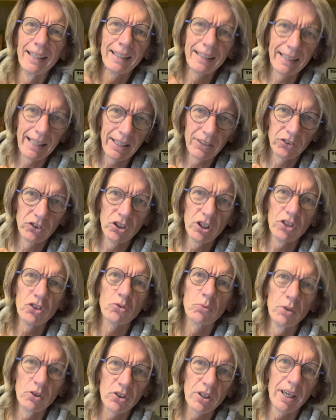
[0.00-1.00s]

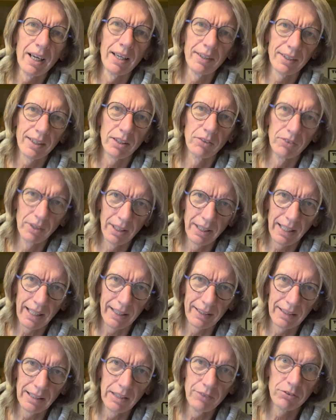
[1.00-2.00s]
gadgets which I think are really
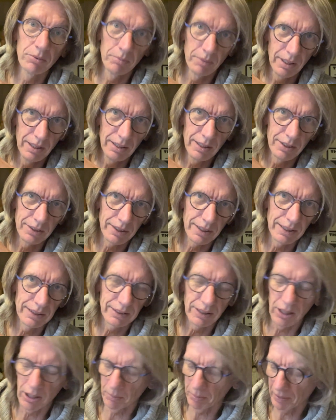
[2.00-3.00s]
handy for me as a
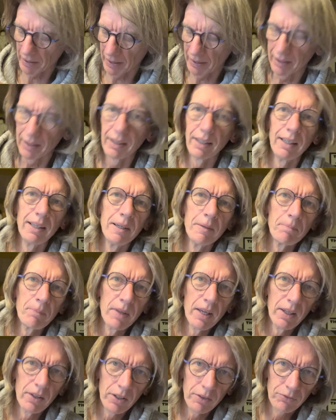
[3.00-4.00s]
guitar player.
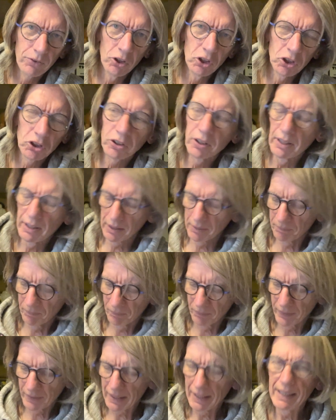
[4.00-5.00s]
The first thing
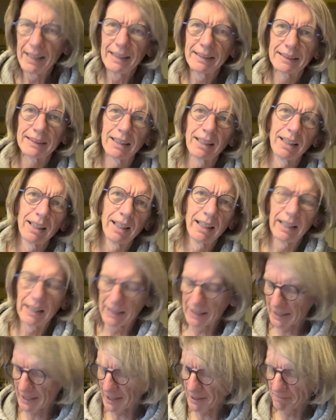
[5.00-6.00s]
is
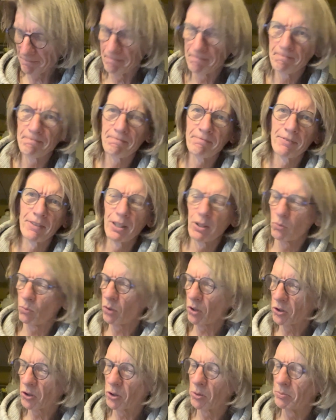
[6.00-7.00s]

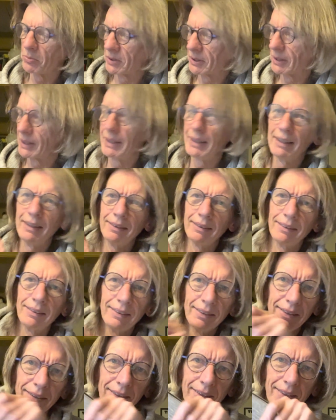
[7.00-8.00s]
what comes in
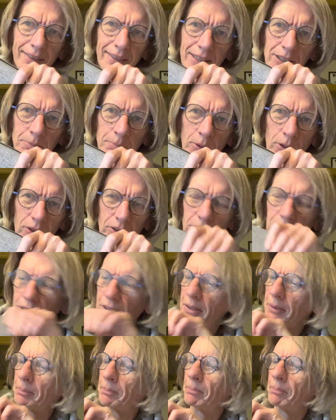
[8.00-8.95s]
this box.